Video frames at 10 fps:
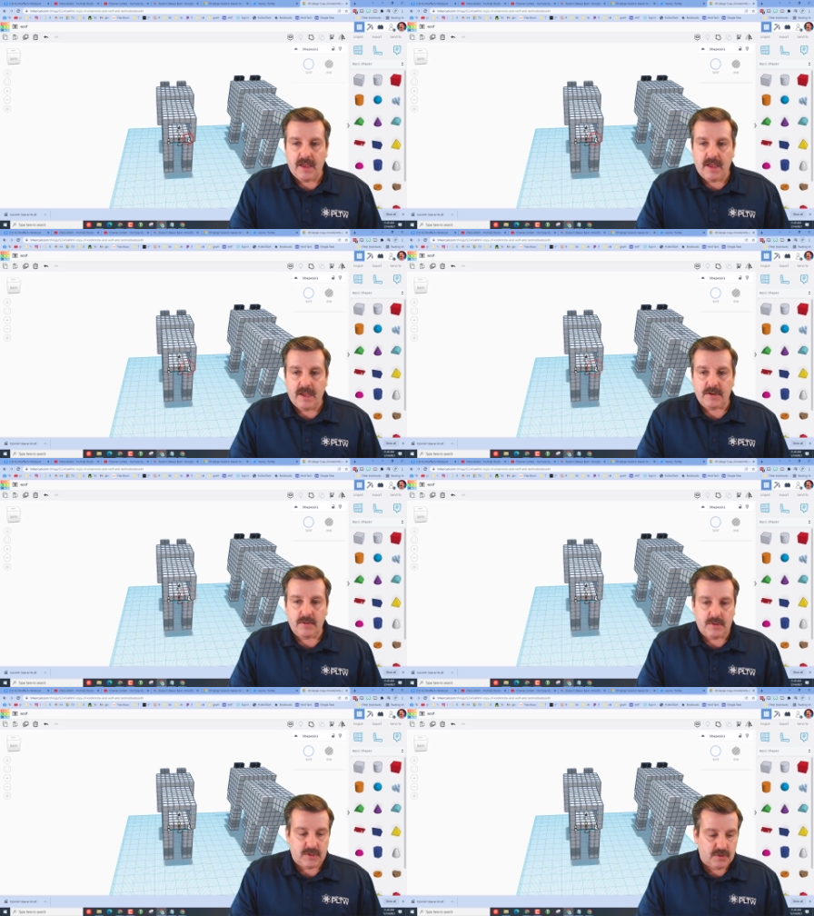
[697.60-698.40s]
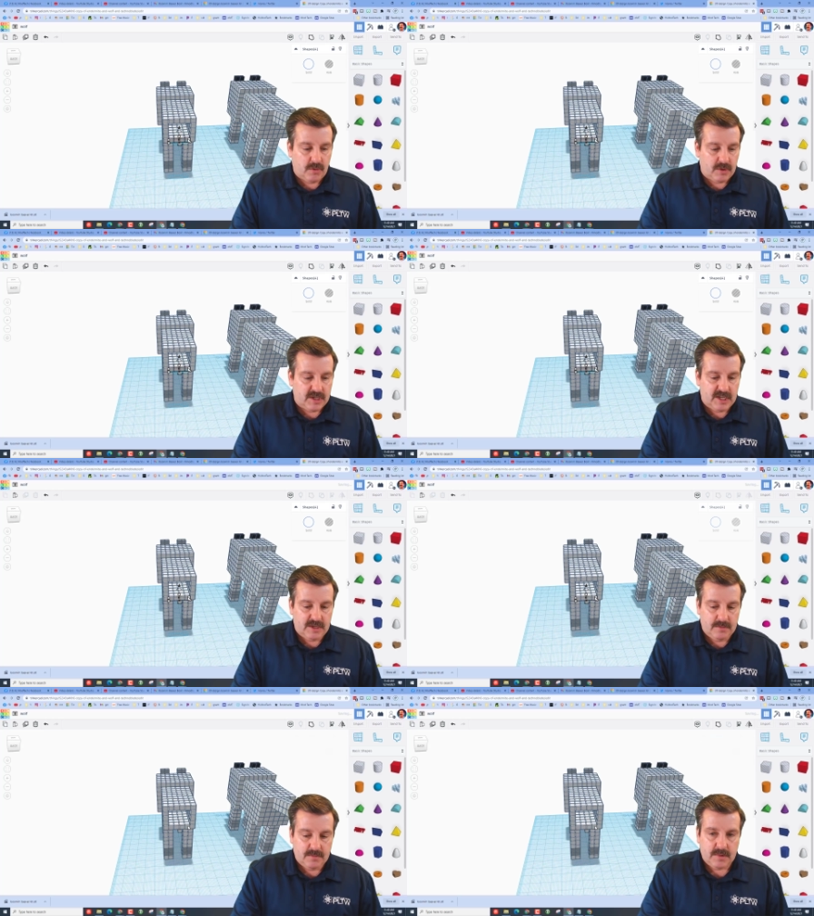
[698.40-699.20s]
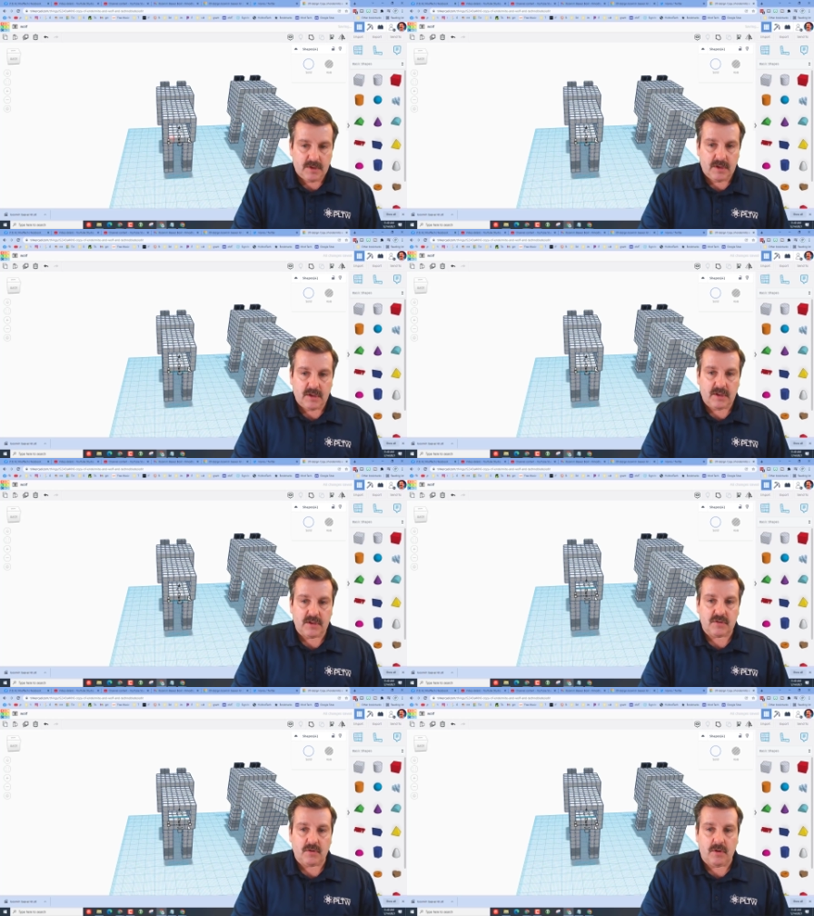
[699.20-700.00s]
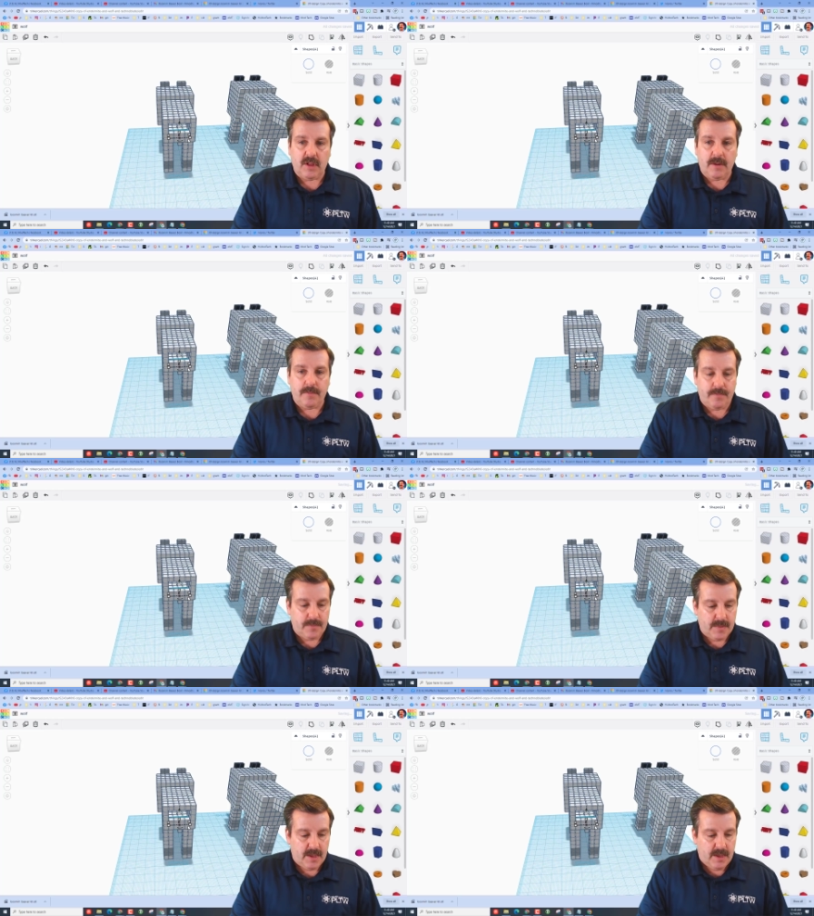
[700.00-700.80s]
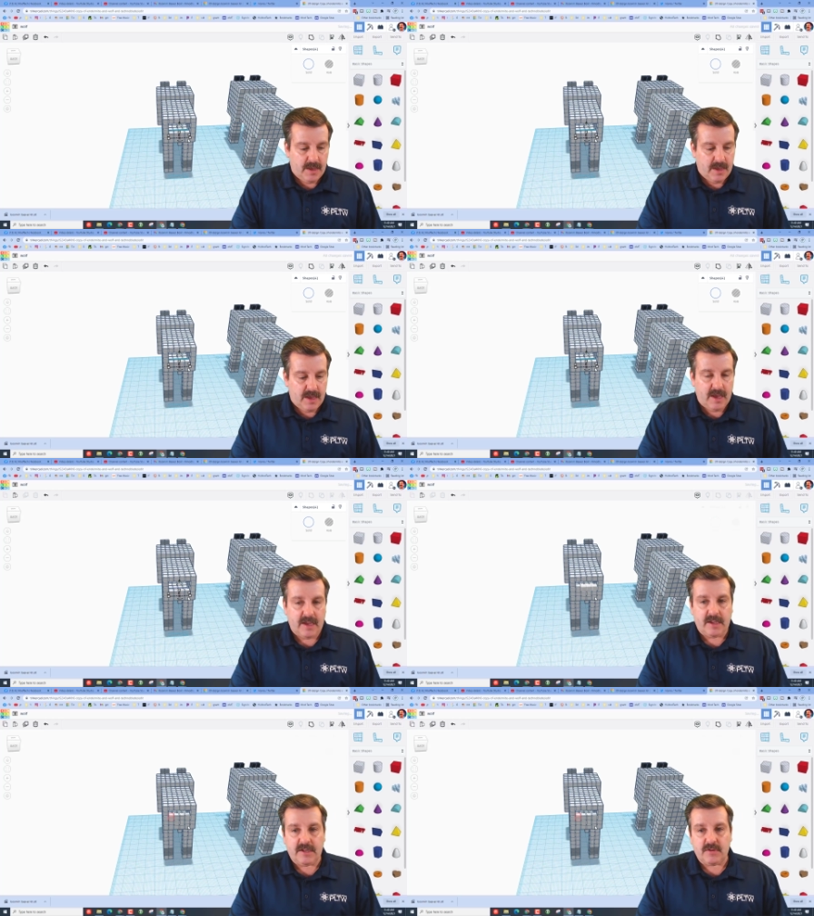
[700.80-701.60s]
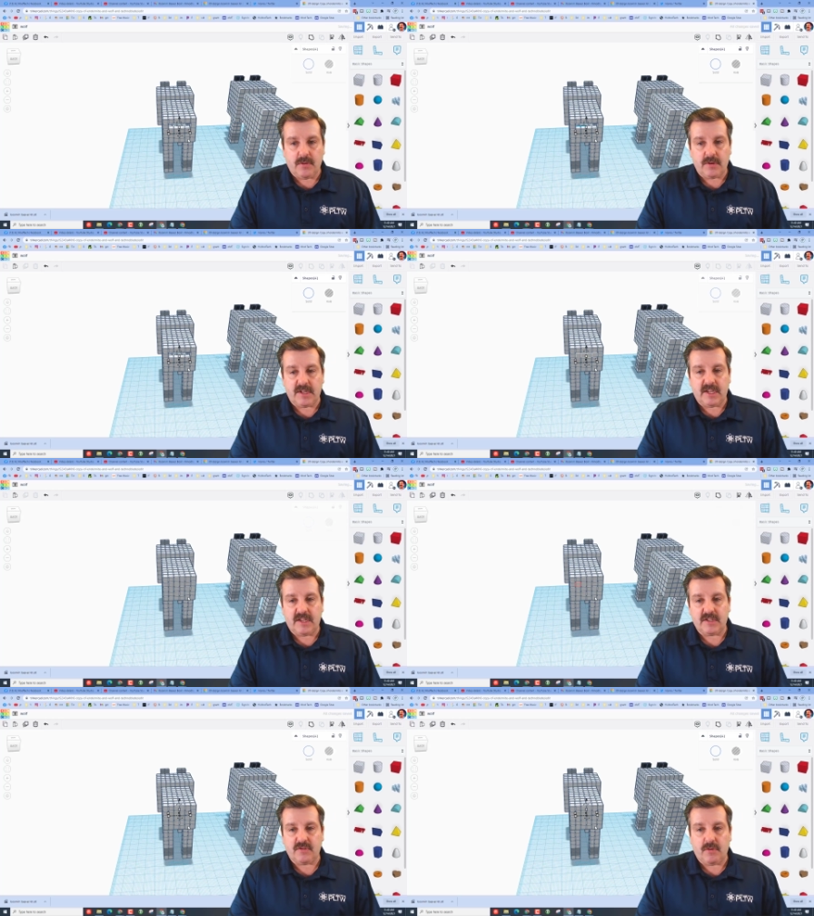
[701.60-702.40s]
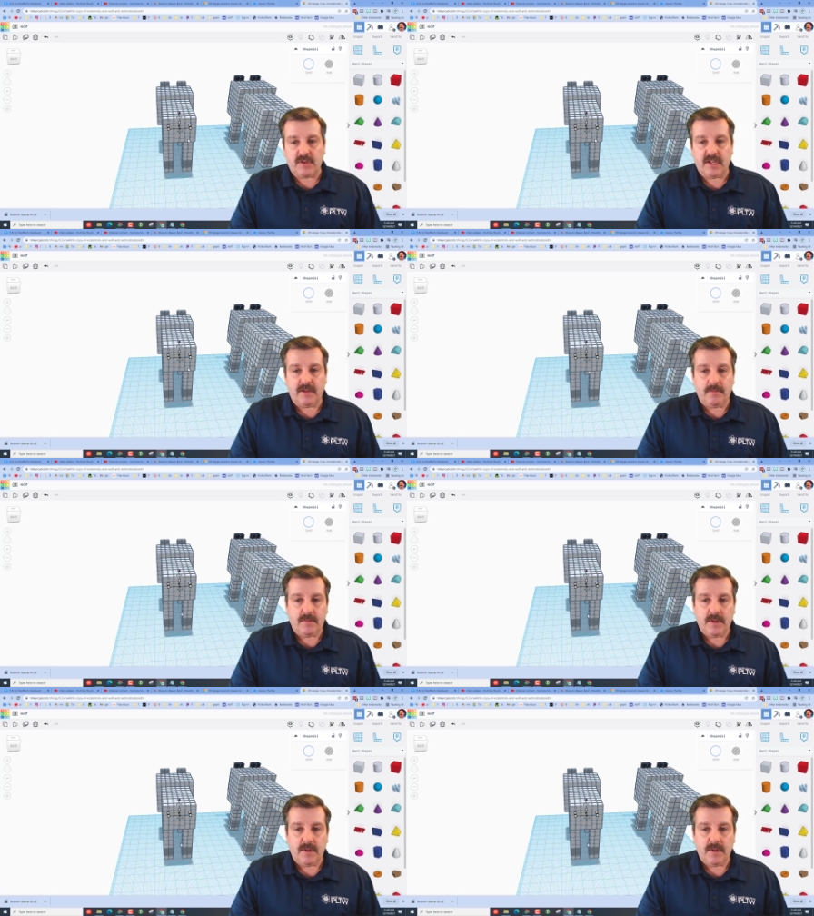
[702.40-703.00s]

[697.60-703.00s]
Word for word: and do control D, control up, and control D, control D.